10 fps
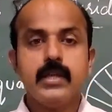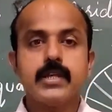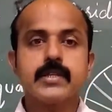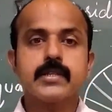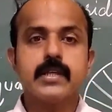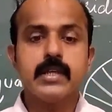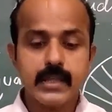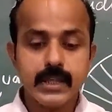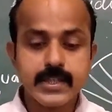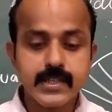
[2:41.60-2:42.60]
Let
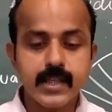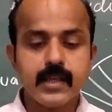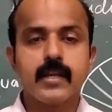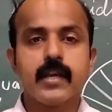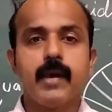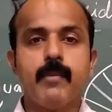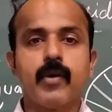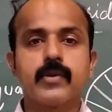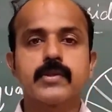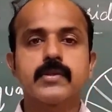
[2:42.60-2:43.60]
us see
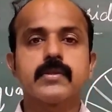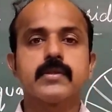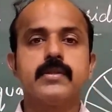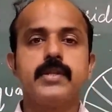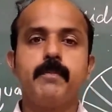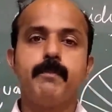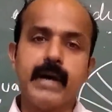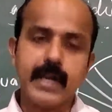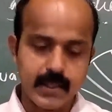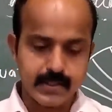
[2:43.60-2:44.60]
about the
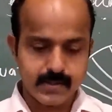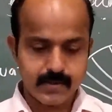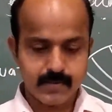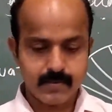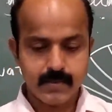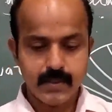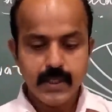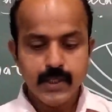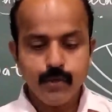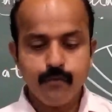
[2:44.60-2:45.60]
parallels.
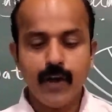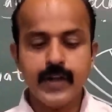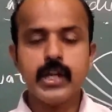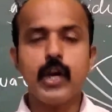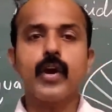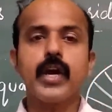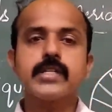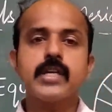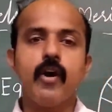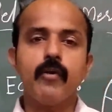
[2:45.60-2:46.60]
To find the
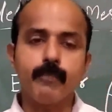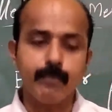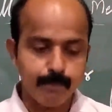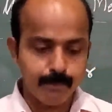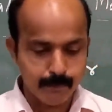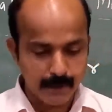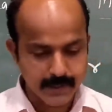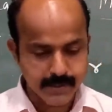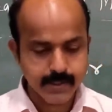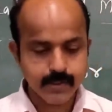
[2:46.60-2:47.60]
location of
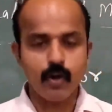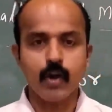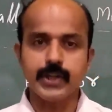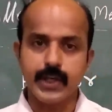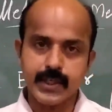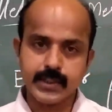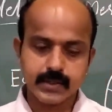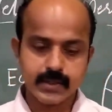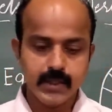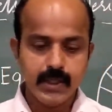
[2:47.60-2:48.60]
places on the
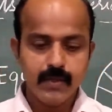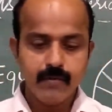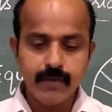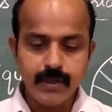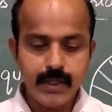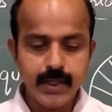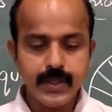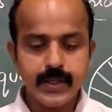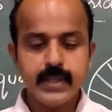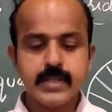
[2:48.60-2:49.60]
earth, we
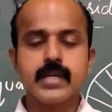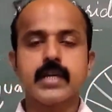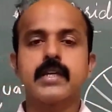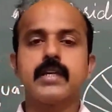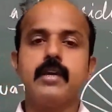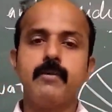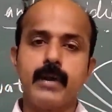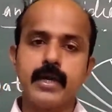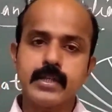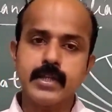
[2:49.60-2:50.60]
need certain
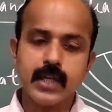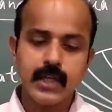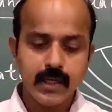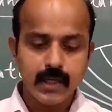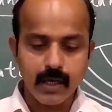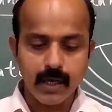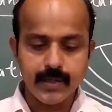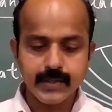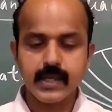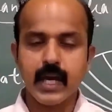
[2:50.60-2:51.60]
imaginary
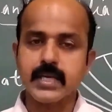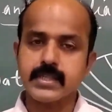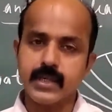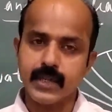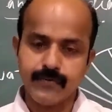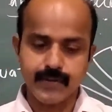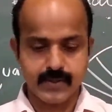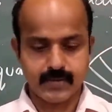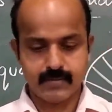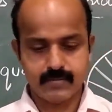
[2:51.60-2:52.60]
lines as
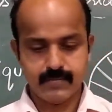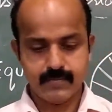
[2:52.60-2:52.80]
reference.